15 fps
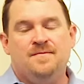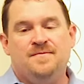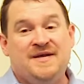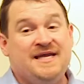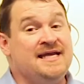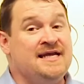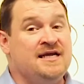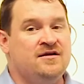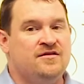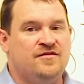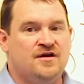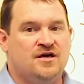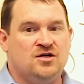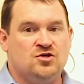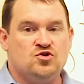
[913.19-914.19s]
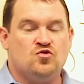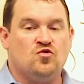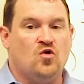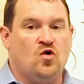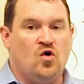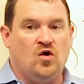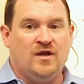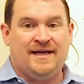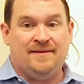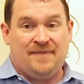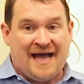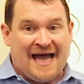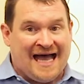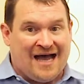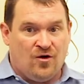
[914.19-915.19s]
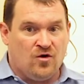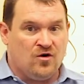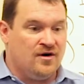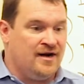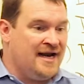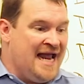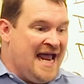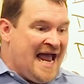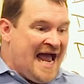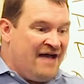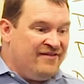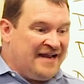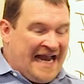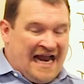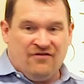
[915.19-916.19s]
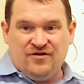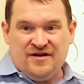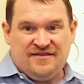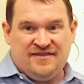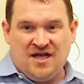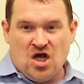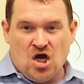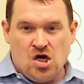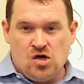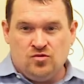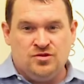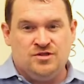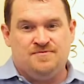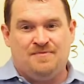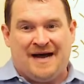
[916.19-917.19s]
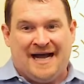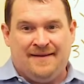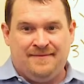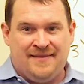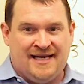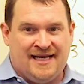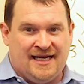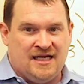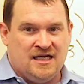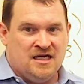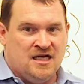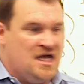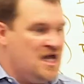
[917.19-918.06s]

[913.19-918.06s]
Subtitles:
being the controlling power and having everything owned by me,